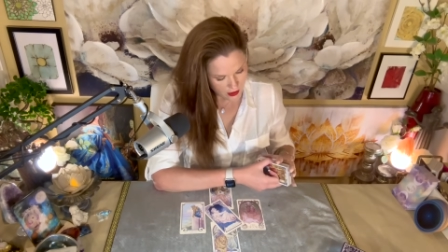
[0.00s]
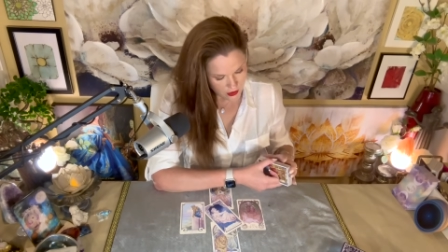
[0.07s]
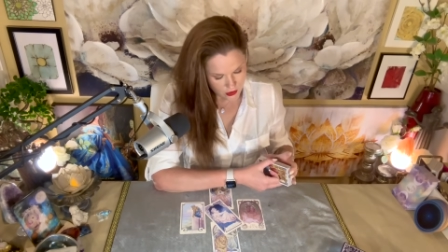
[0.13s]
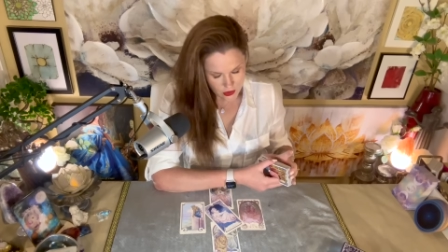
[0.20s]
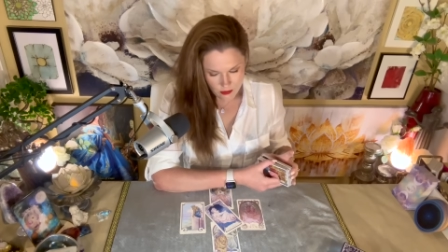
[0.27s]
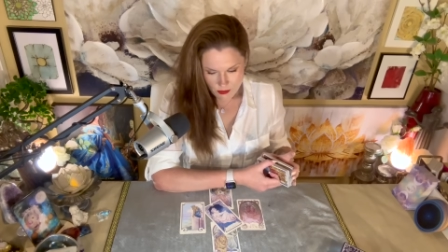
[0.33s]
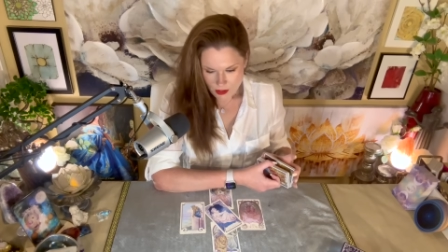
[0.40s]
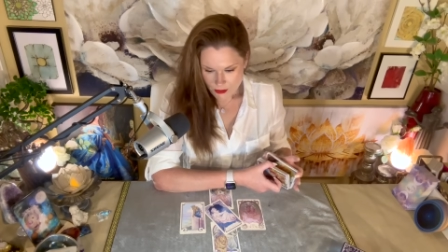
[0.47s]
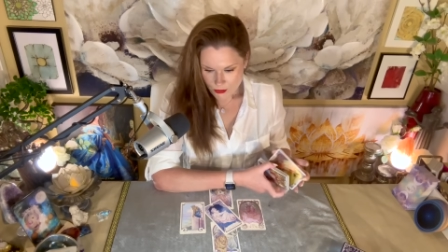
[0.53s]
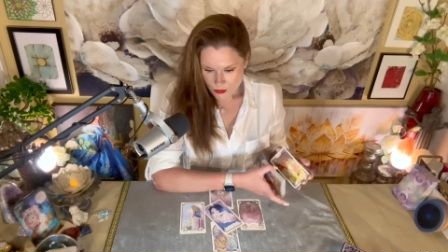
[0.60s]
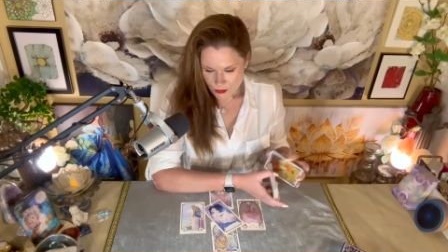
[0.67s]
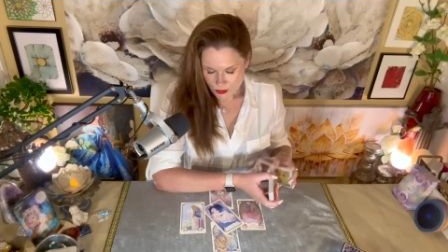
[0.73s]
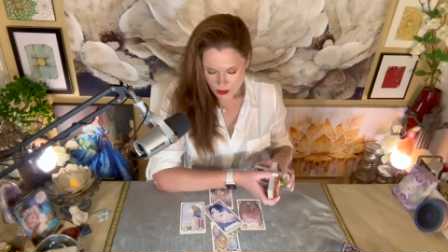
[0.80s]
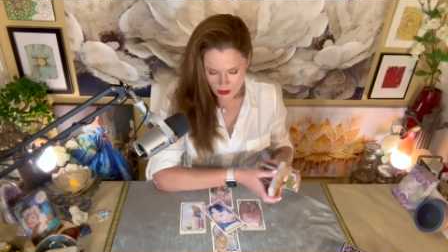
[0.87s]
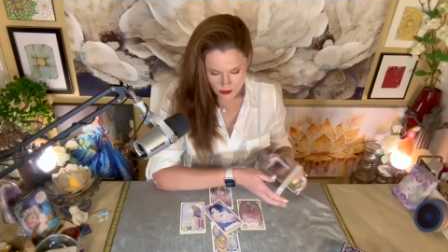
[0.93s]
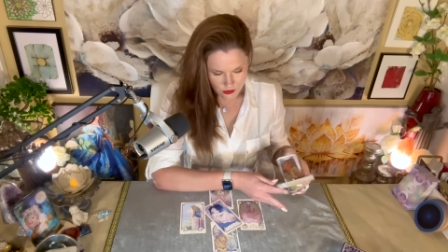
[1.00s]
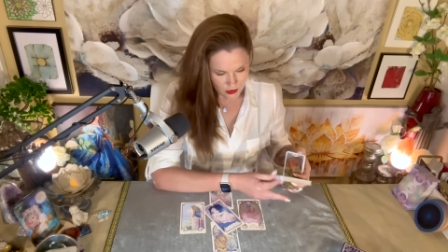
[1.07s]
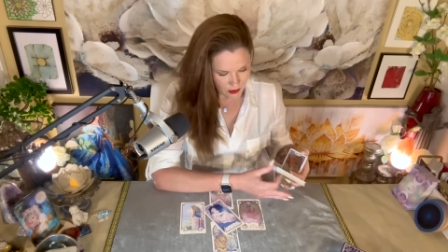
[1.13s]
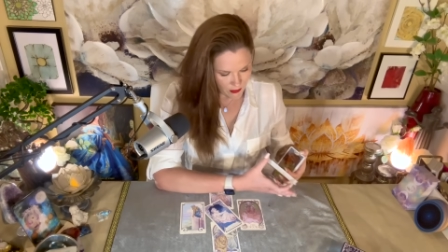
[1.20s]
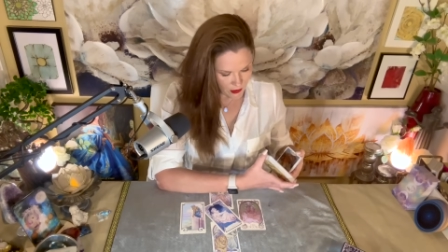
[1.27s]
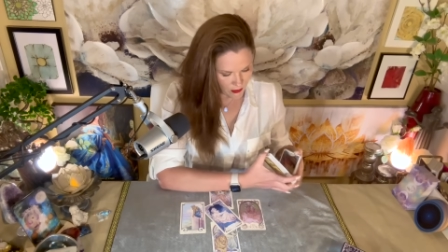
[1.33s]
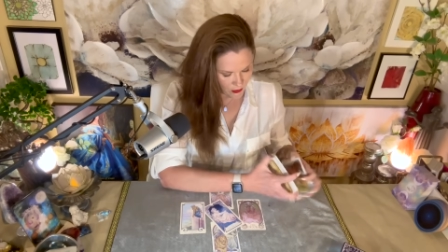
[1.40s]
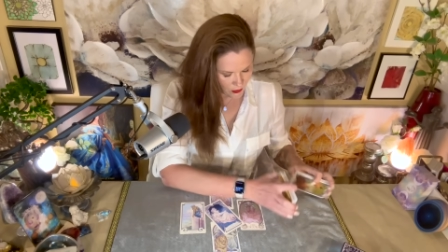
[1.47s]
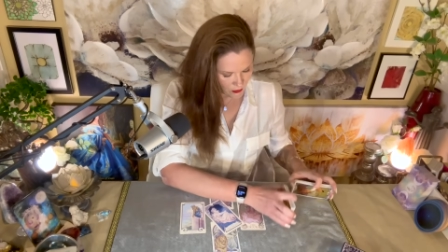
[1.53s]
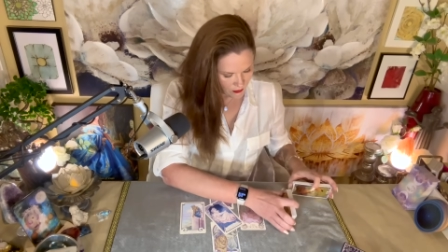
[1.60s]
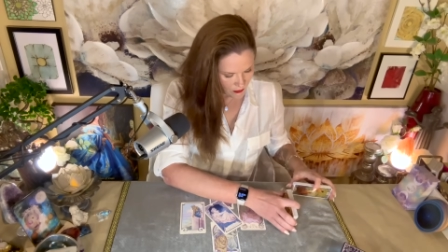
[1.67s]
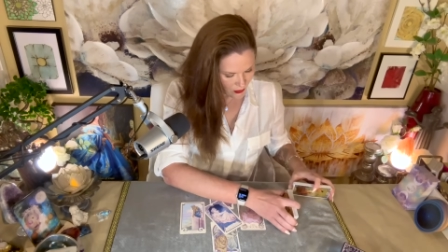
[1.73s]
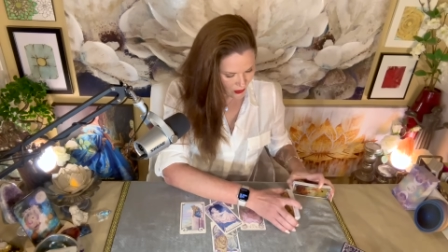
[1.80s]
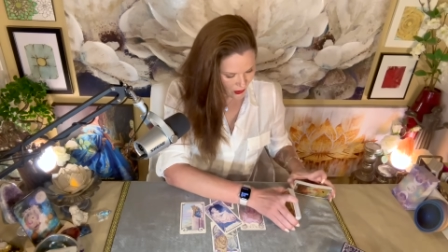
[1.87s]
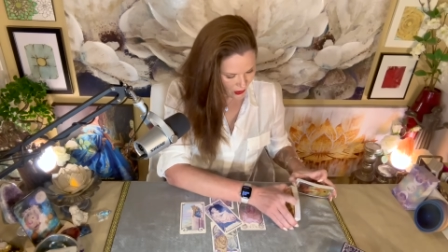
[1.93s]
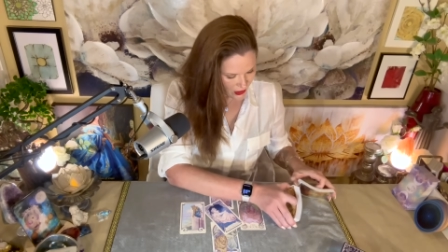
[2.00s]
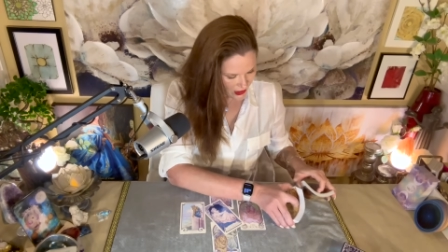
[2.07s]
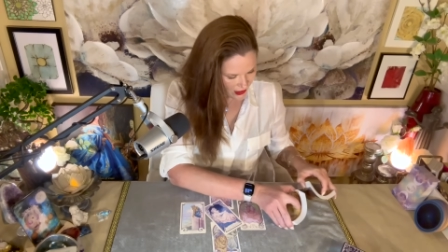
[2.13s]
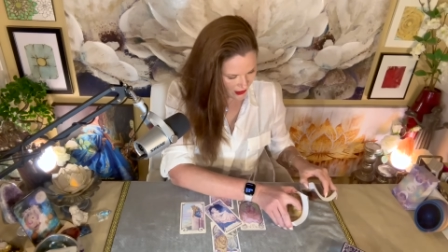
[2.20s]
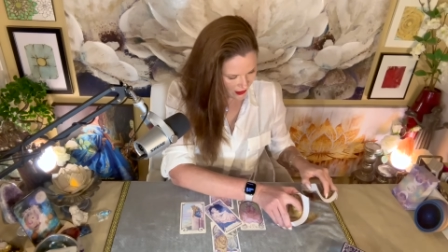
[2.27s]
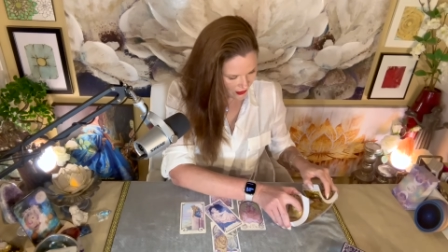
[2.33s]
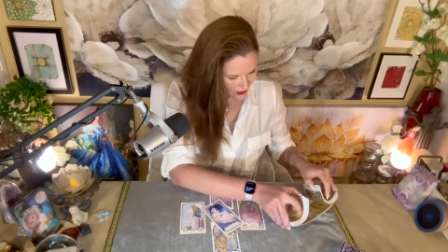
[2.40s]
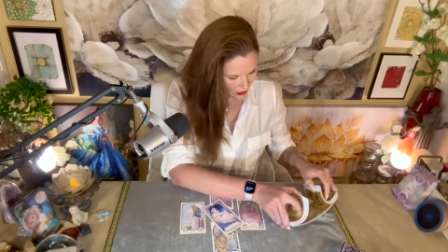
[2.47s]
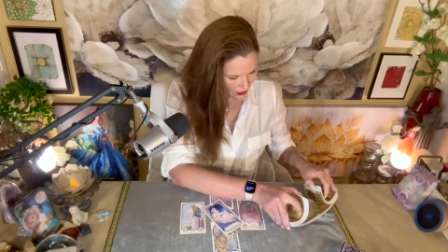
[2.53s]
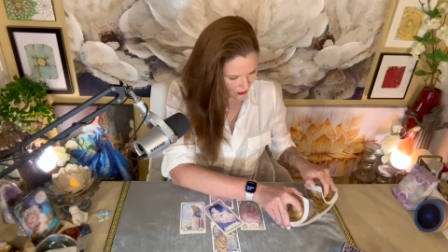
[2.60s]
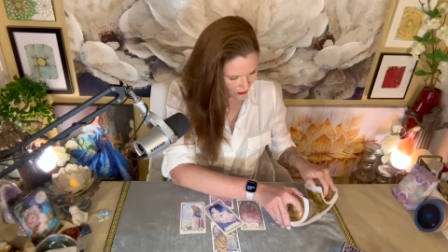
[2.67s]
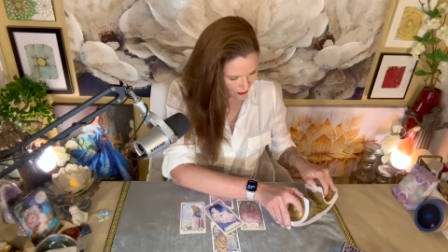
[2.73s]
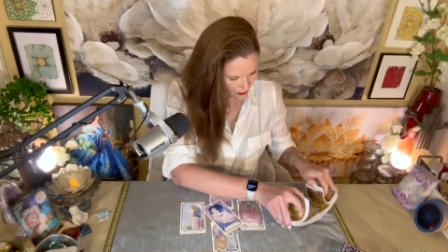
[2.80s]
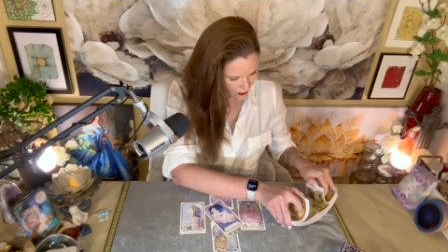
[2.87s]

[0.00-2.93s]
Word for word: Show me that moon, please. Show me the moon for Sag.